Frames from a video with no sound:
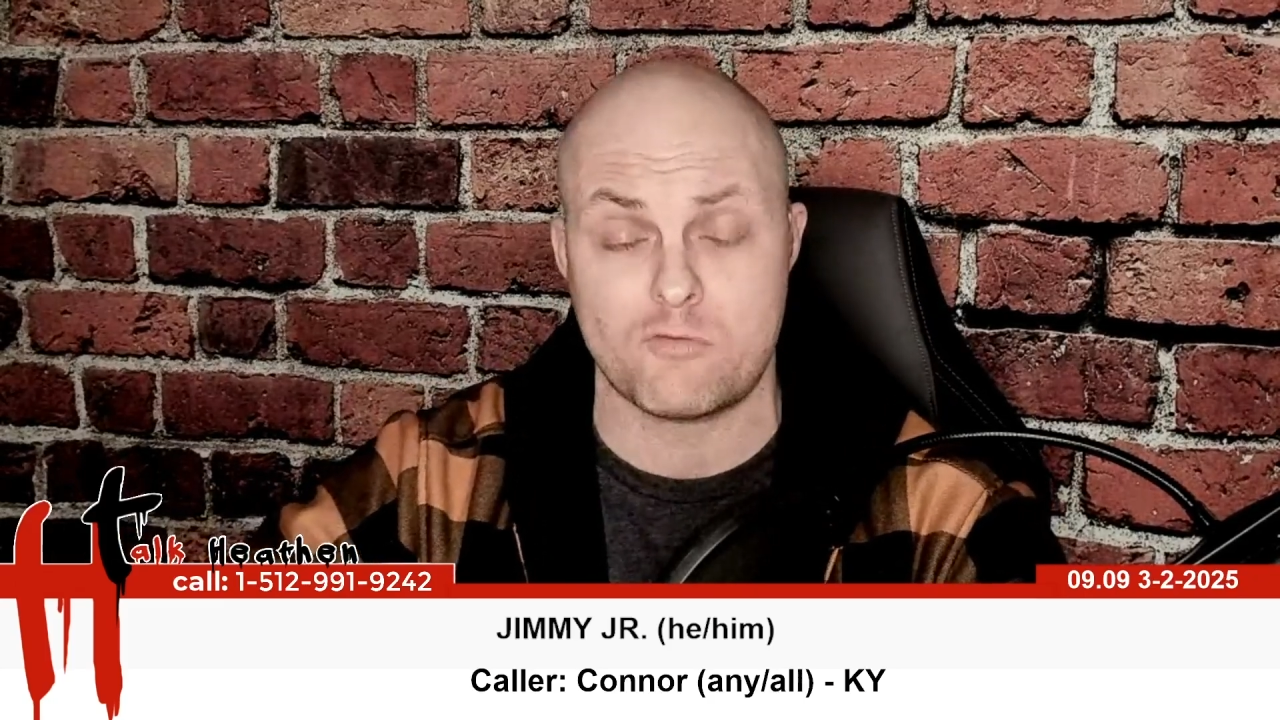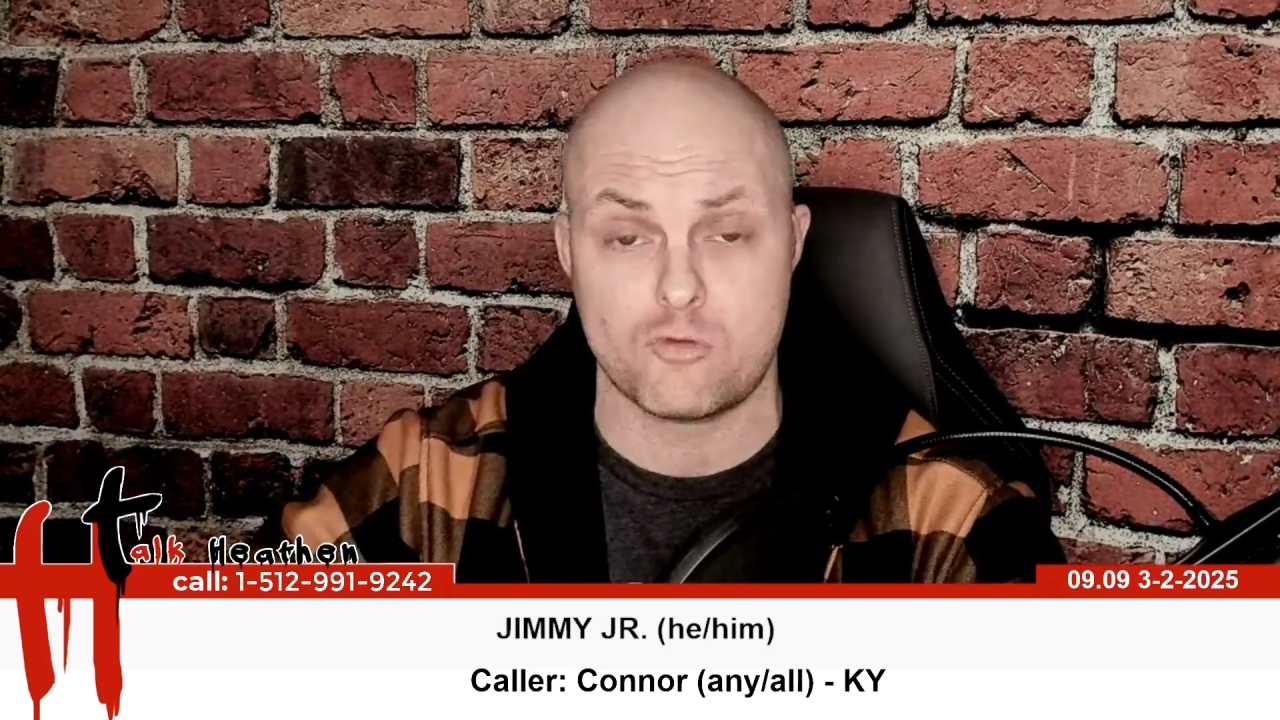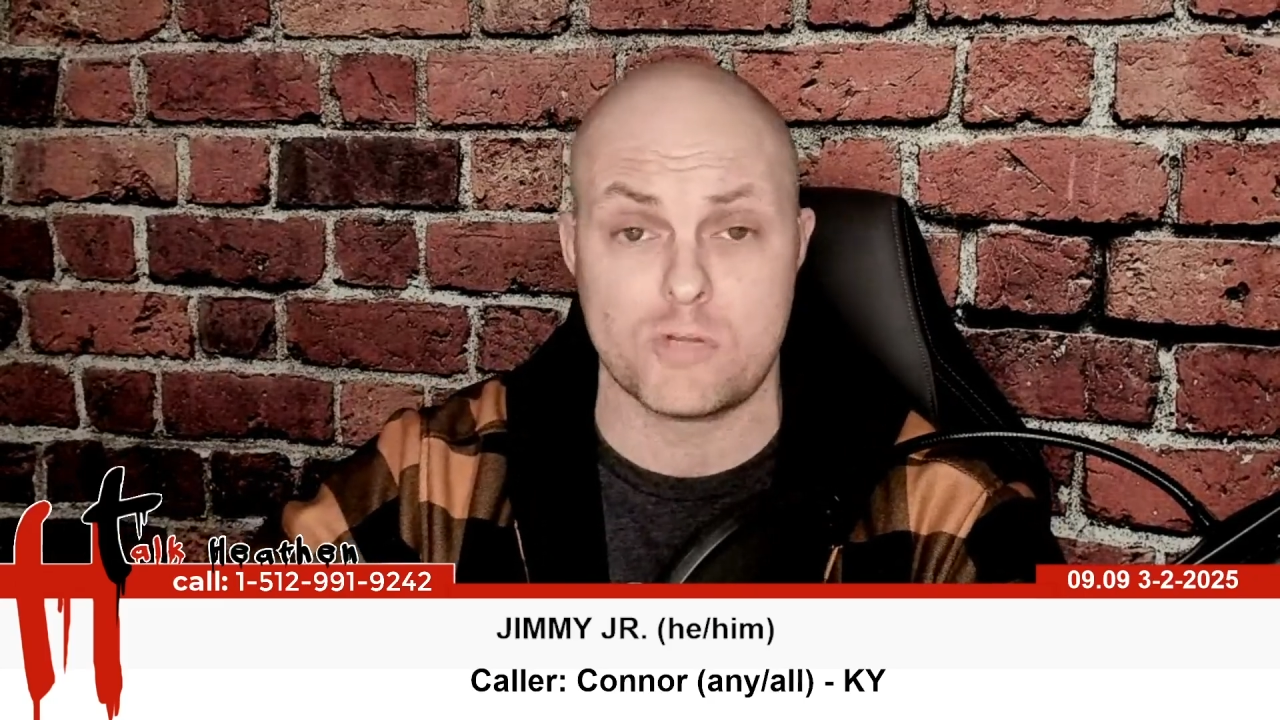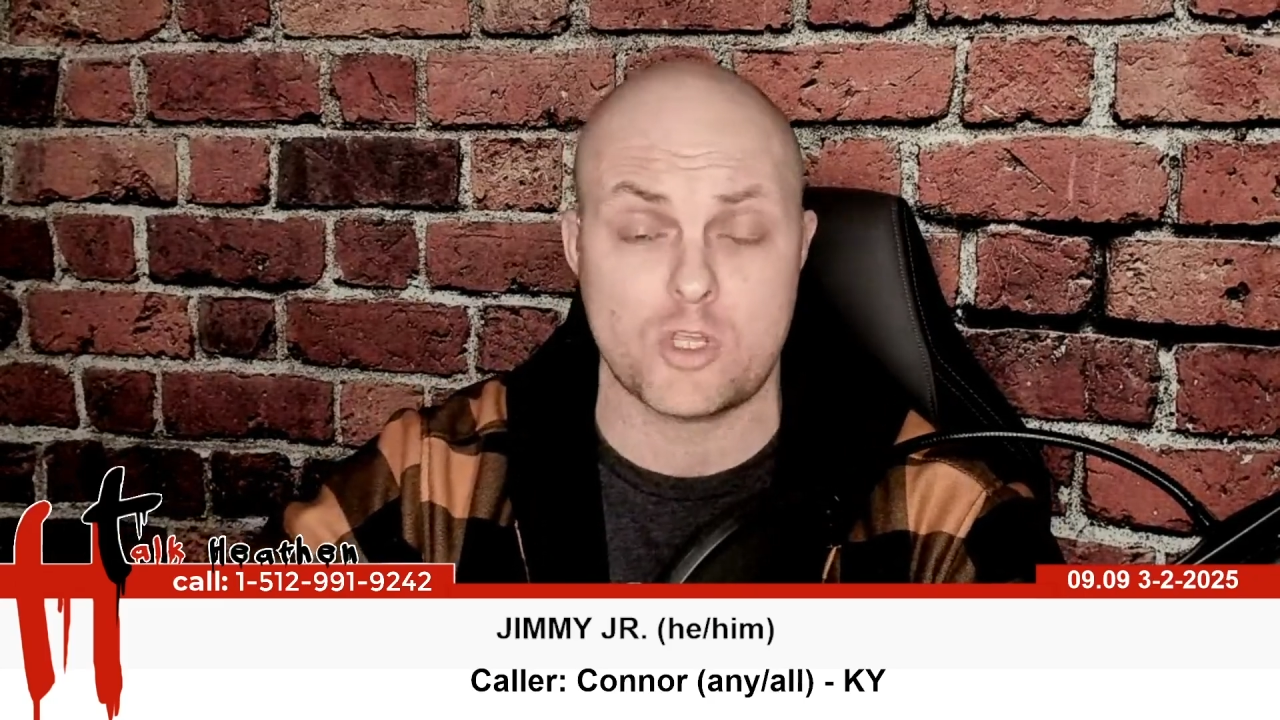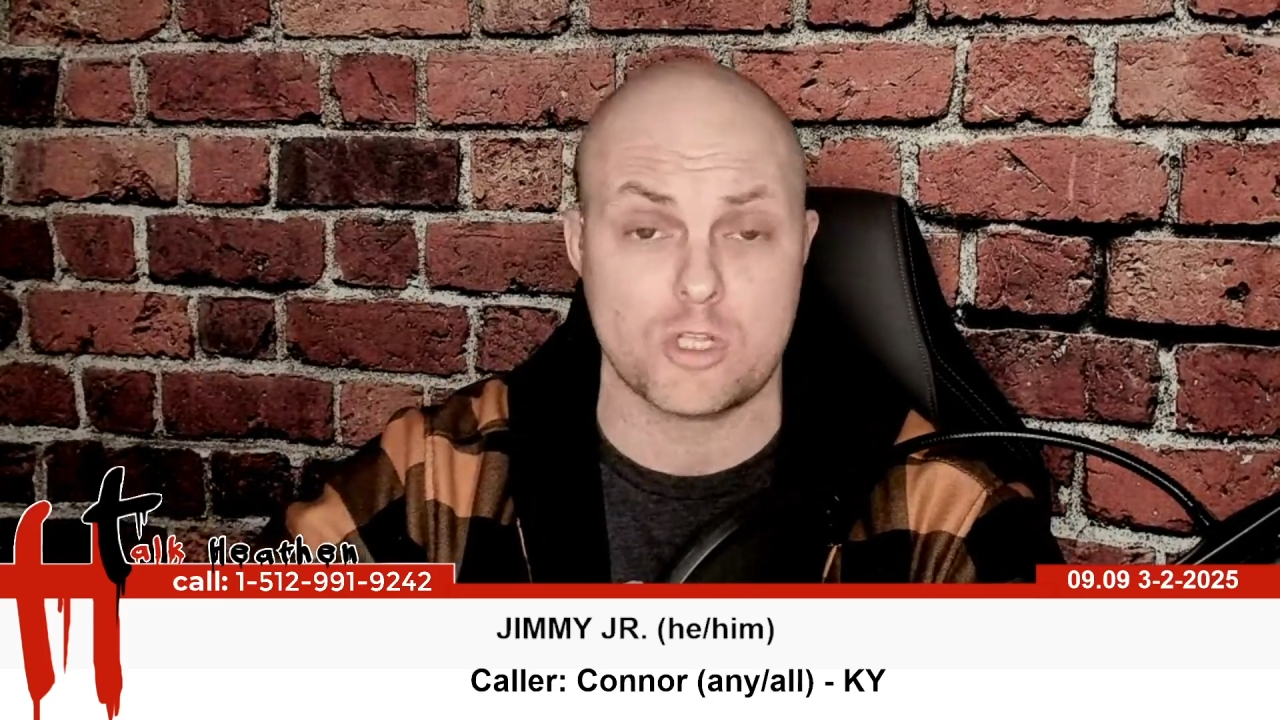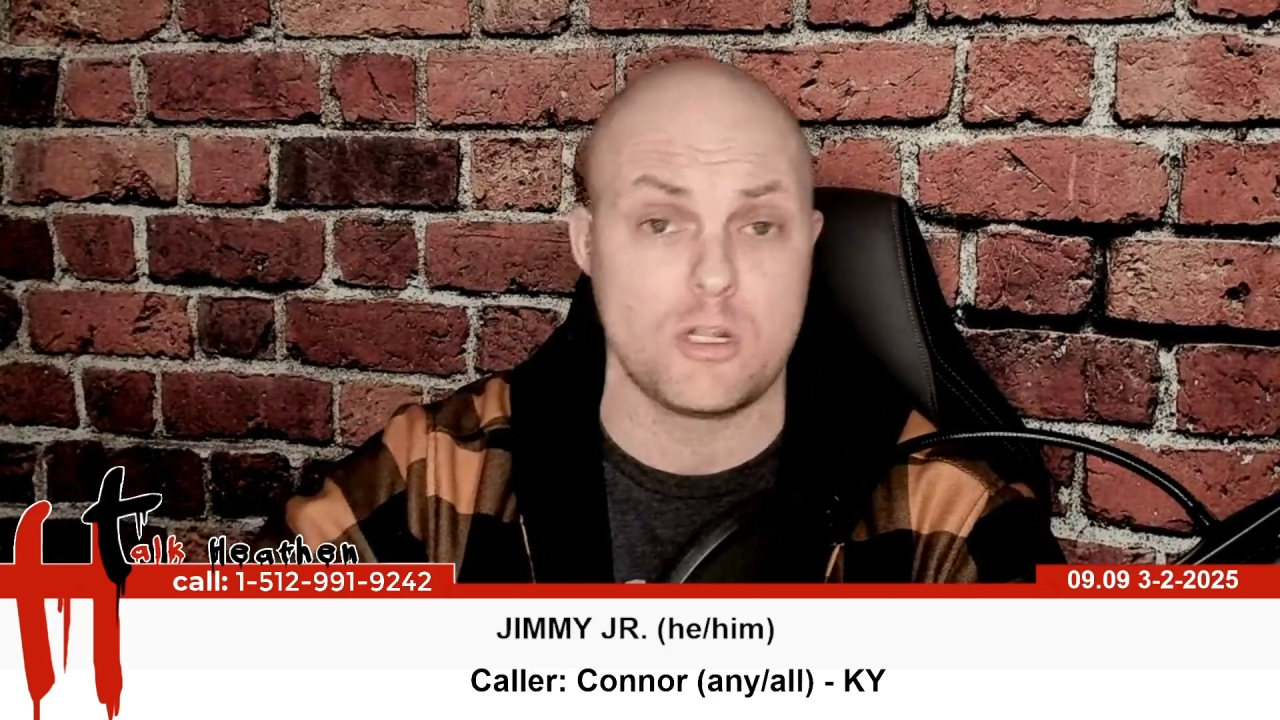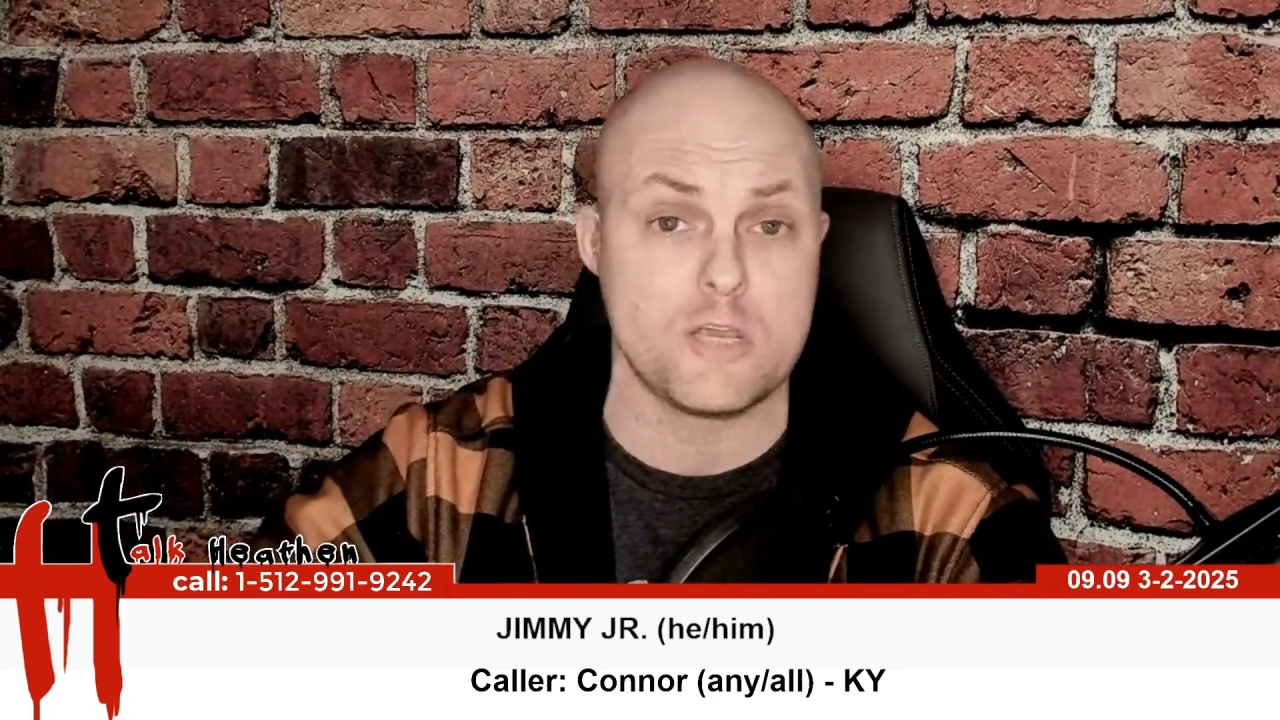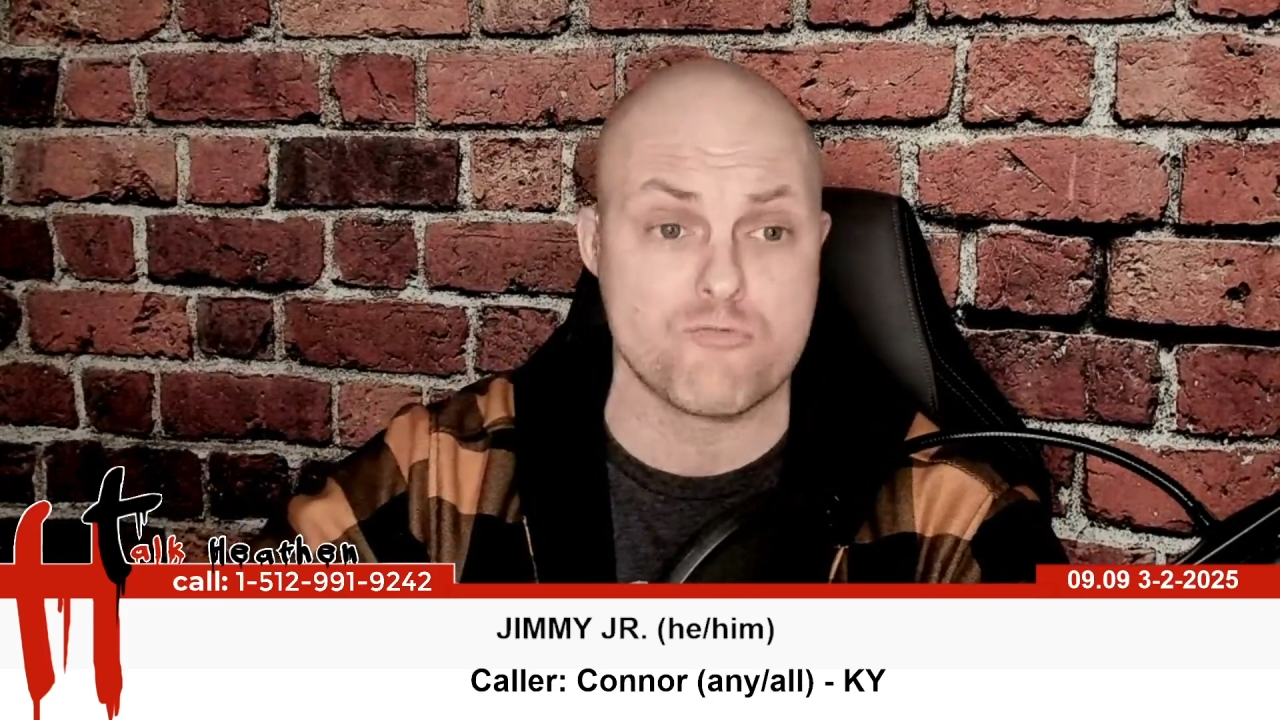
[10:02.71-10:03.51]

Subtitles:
traditionally